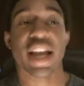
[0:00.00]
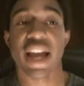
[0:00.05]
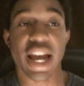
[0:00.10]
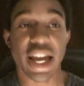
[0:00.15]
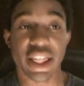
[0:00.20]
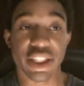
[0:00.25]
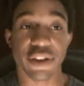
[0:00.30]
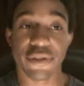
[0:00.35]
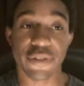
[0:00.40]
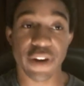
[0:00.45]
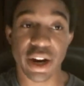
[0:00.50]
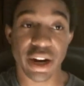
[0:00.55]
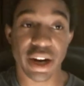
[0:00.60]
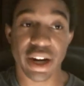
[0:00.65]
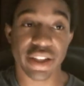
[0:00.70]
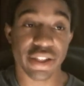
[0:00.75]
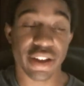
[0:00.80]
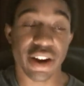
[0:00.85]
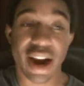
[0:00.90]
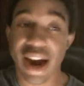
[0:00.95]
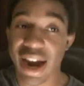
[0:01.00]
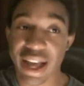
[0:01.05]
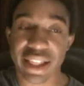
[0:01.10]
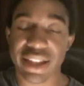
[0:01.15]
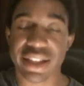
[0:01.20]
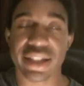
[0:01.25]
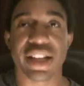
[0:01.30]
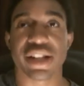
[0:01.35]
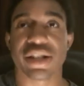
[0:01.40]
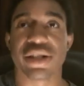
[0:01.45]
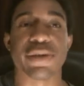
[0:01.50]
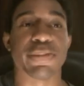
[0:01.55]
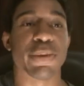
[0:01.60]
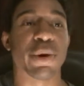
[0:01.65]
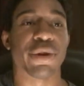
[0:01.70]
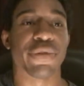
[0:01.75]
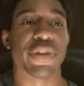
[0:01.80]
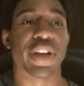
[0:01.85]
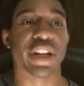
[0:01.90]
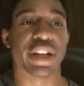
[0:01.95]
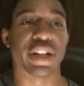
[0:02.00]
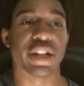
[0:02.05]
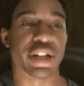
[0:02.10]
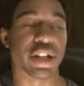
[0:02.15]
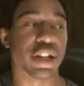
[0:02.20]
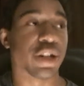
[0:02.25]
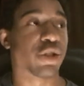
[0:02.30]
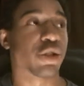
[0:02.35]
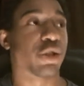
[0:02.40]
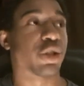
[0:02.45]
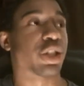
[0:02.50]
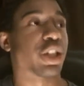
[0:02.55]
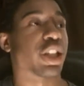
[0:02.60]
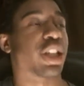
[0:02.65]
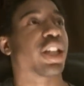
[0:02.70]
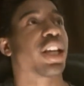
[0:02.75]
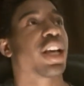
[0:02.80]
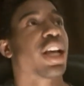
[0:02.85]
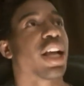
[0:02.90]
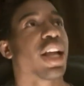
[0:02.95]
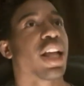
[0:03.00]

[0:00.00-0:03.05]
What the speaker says: and they're highly sexually motivated and interested,